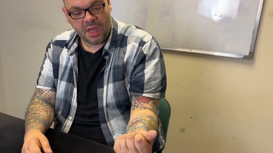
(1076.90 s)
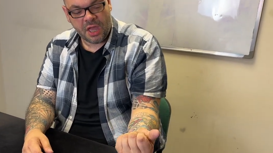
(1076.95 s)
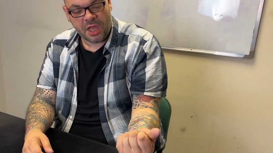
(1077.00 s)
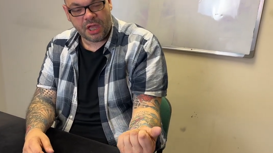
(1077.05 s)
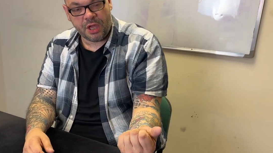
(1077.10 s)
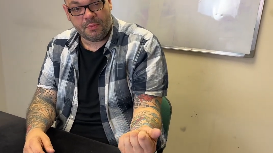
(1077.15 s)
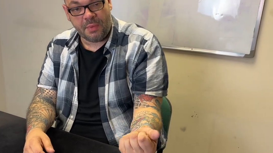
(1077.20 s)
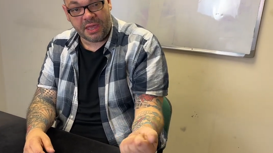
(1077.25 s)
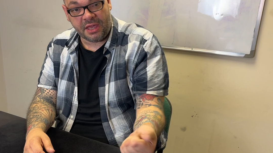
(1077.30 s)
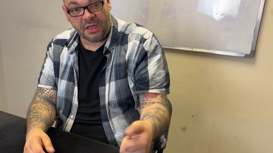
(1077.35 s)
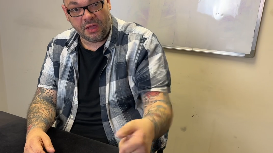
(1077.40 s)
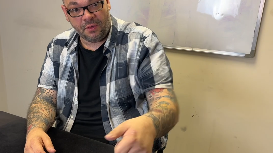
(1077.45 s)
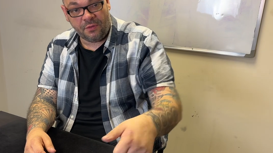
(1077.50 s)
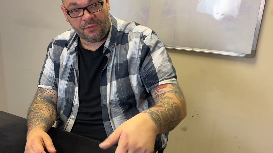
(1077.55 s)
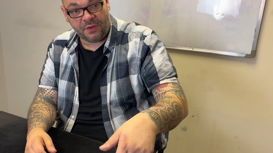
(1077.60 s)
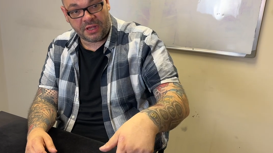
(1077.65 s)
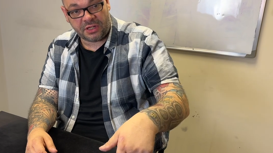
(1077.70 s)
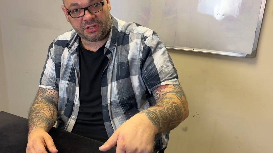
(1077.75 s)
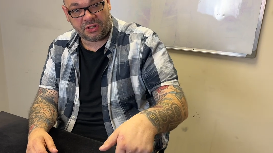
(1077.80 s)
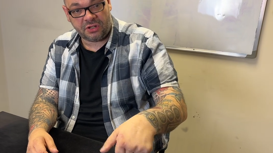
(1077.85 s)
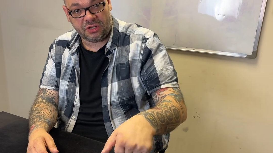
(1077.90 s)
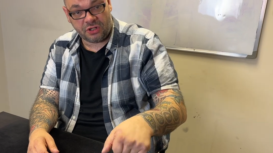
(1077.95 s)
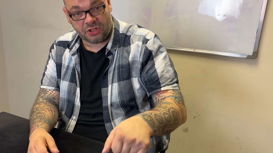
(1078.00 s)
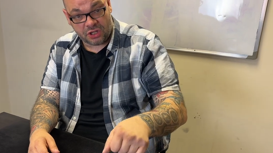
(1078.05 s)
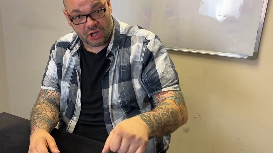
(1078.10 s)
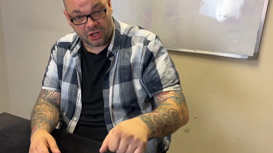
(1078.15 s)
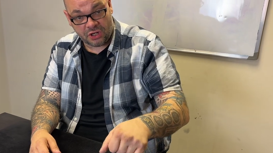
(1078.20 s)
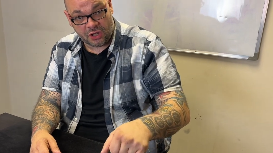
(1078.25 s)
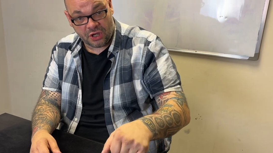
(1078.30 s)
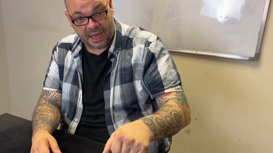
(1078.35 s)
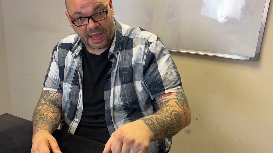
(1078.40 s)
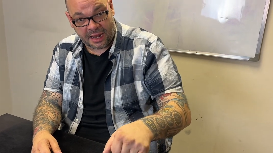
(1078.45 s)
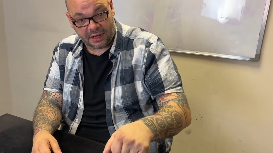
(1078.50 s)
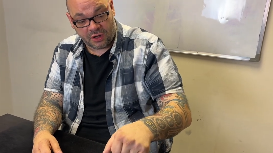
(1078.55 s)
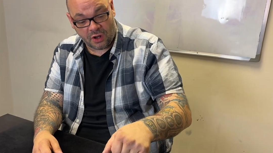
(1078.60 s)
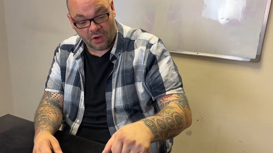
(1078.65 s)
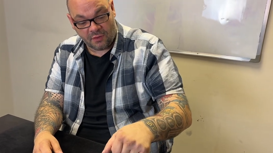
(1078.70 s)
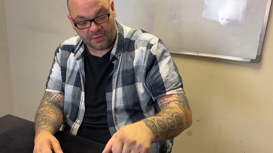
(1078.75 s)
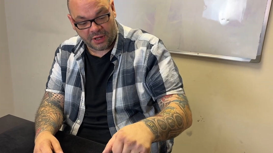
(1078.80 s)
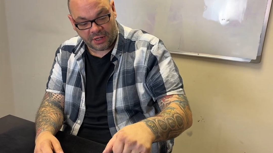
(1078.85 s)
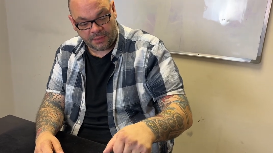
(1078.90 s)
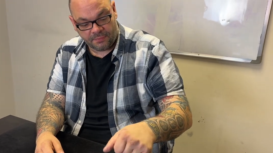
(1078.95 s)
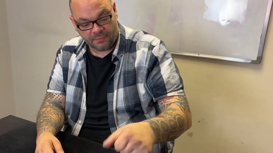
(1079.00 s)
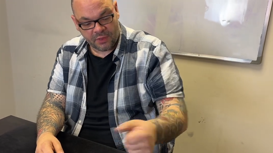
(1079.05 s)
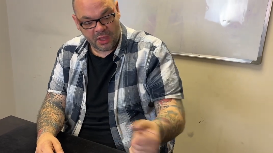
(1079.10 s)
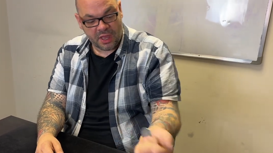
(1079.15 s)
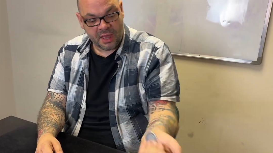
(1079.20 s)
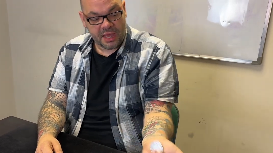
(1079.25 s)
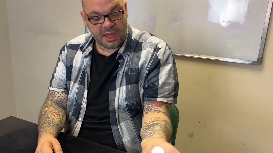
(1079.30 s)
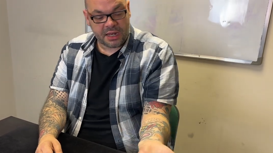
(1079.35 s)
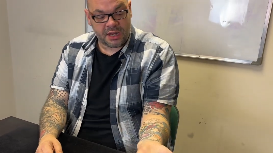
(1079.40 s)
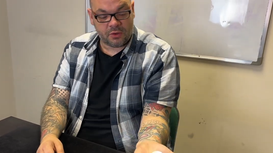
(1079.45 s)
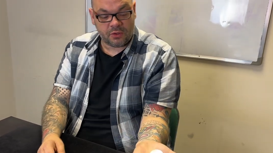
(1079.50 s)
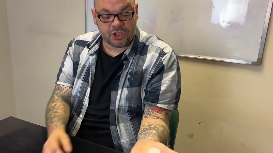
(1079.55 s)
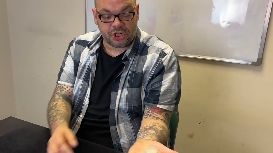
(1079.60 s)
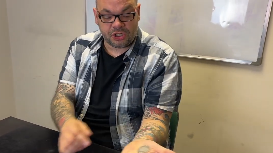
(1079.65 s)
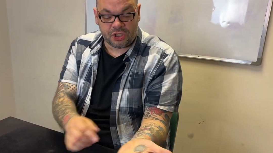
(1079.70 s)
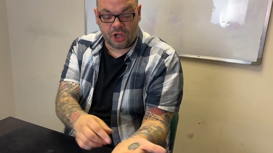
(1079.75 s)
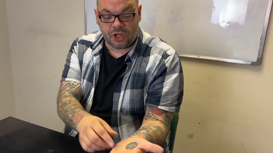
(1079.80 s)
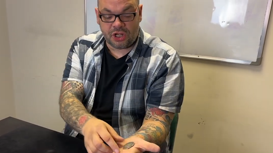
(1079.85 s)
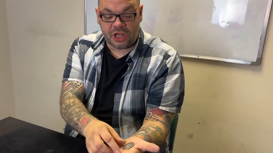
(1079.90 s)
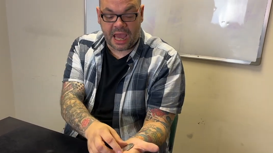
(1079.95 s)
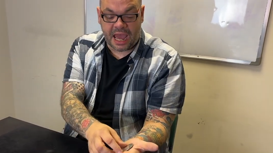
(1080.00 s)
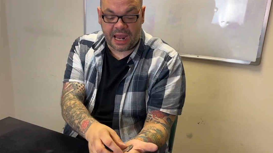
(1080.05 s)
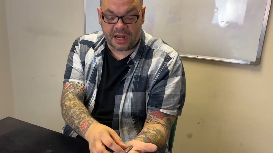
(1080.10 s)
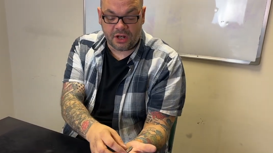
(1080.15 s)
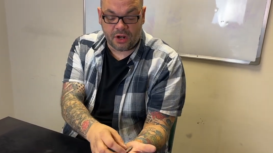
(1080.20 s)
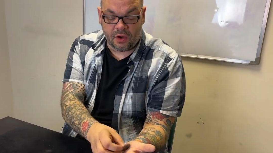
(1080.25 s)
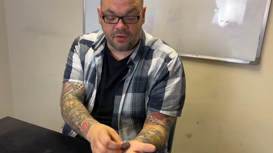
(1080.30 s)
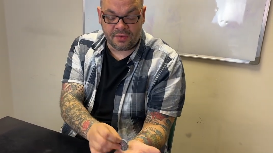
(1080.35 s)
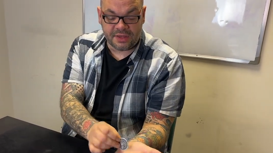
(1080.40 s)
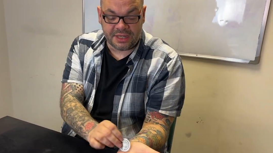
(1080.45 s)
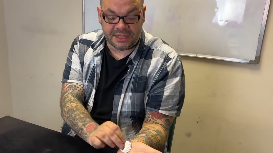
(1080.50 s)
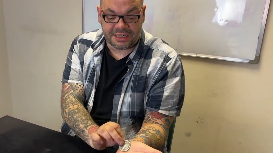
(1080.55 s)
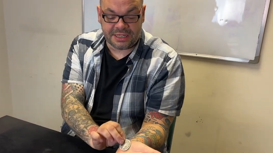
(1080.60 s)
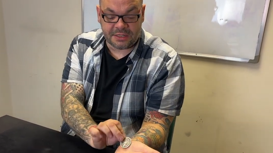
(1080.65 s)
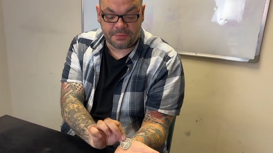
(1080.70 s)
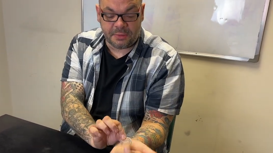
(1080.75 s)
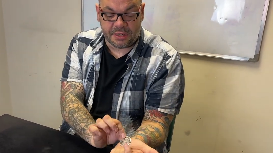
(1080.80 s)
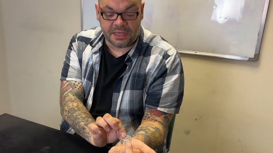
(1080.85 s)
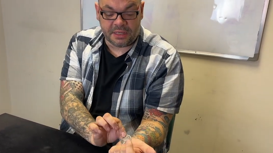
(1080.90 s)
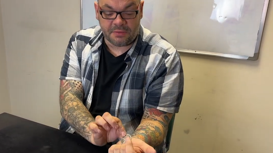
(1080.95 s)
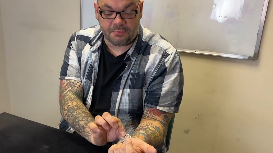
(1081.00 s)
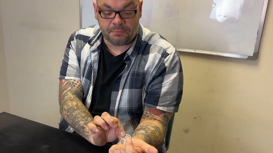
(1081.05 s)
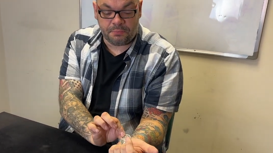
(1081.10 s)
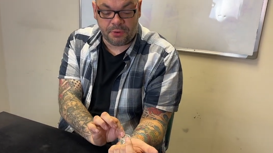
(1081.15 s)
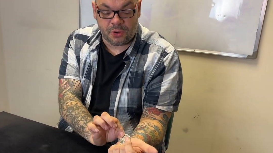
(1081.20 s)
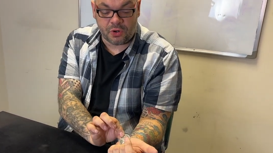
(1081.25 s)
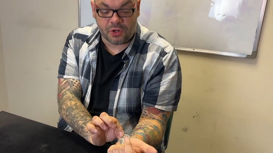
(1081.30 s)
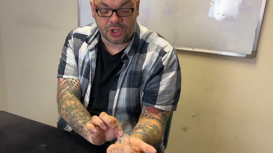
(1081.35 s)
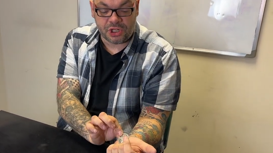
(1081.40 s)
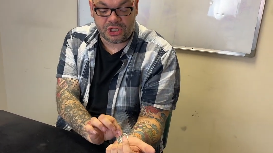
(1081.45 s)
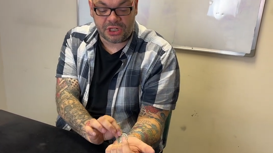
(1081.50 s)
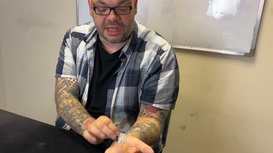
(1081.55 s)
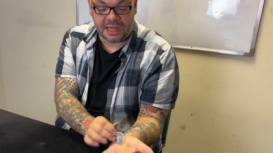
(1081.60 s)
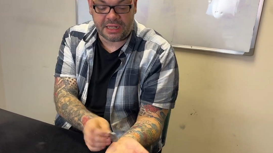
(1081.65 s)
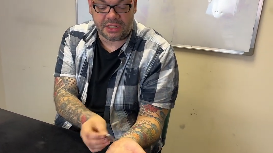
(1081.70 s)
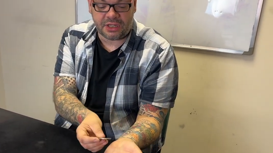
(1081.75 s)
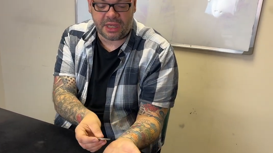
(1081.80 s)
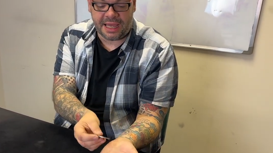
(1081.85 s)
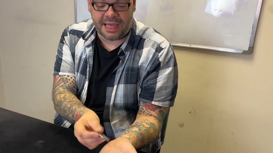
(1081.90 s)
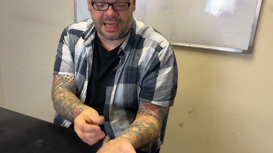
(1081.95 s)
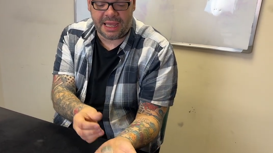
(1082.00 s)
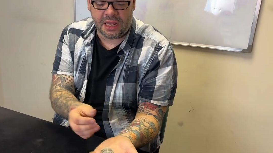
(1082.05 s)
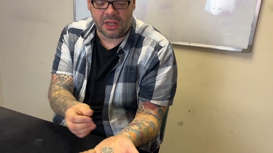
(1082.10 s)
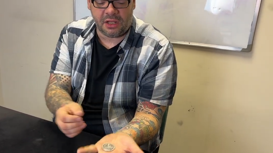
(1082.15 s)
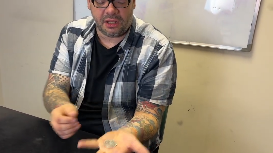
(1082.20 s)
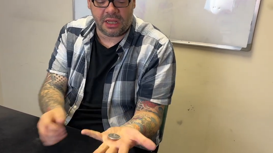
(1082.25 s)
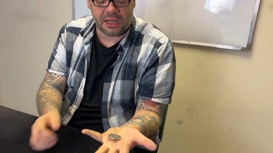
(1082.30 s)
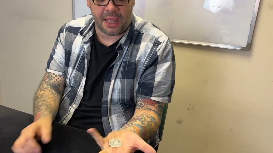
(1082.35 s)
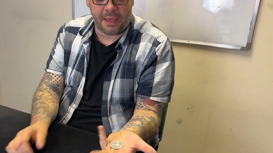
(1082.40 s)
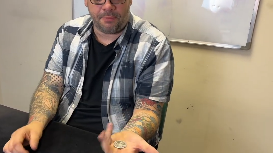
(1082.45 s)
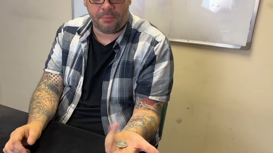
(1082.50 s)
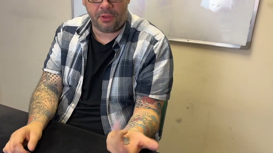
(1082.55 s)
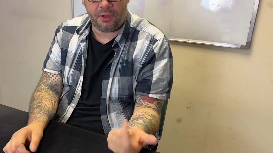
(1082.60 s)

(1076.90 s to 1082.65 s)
you're making a fist and you're turning your hand over. Now, as you turn your hand over, this is being pushed into heel clip,